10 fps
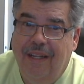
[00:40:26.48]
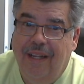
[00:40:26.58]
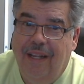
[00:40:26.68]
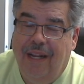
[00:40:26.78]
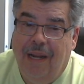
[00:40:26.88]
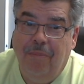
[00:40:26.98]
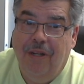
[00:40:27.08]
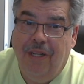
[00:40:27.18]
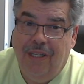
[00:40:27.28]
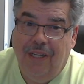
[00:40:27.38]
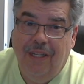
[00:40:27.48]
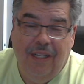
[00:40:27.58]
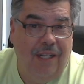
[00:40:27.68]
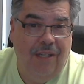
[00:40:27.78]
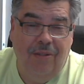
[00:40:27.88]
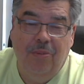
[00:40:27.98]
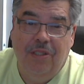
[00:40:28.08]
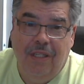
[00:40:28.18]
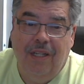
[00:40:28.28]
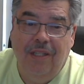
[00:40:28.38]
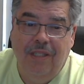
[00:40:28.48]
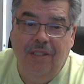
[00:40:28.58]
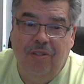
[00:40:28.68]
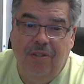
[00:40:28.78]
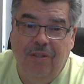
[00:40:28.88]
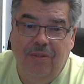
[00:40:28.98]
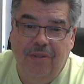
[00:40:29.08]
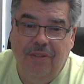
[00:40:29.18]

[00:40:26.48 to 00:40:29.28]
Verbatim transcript: And I'm going to tell you that he was telling the truth.